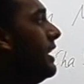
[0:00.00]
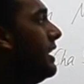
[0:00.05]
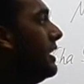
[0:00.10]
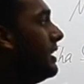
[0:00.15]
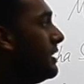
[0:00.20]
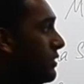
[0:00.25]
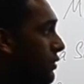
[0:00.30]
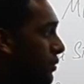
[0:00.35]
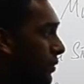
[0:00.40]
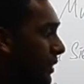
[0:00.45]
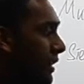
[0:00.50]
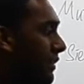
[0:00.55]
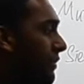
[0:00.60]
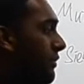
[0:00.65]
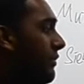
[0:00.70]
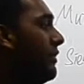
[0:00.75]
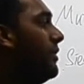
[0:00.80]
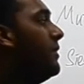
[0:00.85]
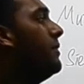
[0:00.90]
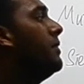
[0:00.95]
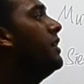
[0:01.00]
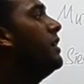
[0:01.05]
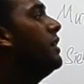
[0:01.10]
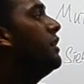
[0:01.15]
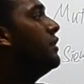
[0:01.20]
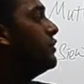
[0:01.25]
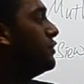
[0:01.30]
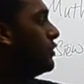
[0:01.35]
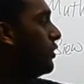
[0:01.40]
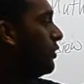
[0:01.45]
Taylor Swift
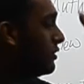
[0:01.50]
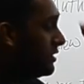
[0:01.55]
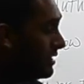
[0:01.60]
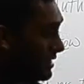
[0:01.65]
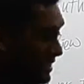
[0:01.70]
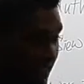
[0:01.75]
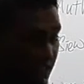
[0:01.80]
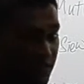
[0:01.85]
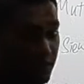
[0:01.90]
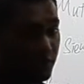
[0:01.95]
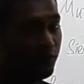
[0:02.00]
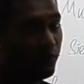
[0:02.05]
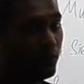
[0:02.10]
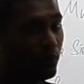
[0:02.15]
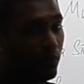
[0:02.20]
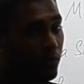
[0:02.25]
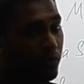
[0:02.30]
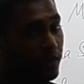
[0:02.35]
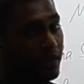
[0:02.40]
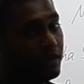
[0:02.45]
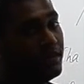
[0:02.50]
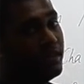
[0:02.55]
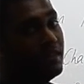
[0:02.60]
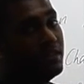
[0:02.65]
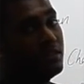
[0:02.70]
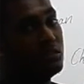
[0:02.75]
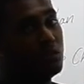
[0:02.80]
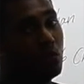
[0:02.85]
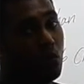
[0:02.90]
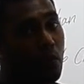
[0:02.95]
sold 6 fewer than
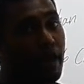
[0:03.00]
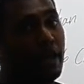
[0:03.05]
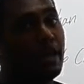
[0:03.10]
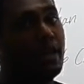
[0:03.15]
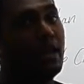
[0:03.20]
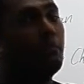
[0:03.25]
the square